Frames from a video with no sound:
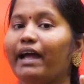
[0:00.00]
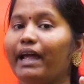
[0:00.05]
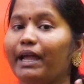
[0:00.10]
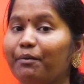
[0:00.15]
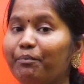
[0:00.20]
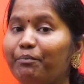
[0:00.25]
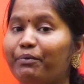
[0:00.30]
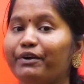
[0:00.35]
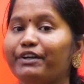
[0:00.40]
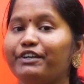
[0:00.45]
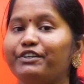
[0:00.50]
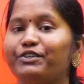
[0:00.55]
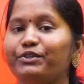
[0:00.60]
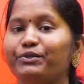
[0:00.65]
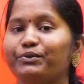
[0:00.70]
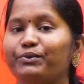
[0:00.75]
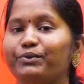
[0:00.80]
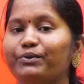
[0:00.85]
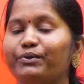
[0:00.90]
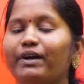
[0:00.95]

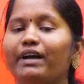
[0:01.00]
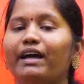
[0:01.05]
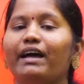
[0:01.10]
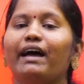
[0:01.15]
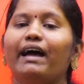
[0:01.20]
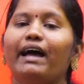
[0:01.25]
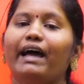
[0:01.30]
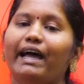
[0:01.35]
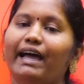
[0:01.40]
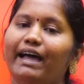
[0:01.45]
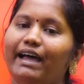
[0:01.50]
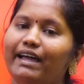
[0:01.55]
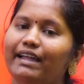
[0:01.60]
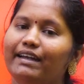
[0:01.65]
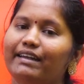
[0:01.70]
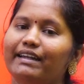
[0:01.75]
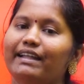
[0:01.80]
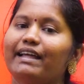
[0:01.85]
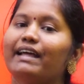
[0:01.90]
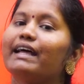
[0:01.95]
imperative,
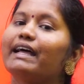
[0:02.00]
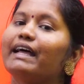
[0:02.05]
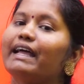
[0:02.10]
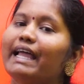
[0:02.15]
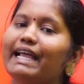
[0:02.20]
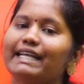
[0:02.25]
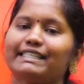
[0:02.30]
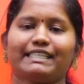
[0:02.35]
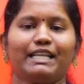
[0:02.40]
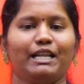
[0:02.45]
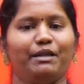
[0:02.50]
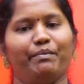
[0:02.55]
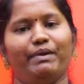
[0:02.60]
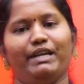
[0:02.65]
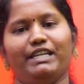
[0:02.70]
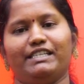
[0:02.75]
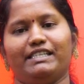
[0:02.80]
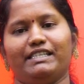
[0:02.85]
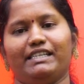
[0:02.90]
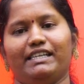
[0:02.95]
and
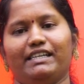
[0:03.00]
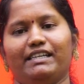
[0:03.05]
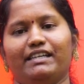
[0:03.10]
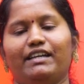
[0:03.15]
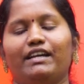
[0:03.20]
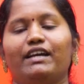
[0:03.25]
exclamatory.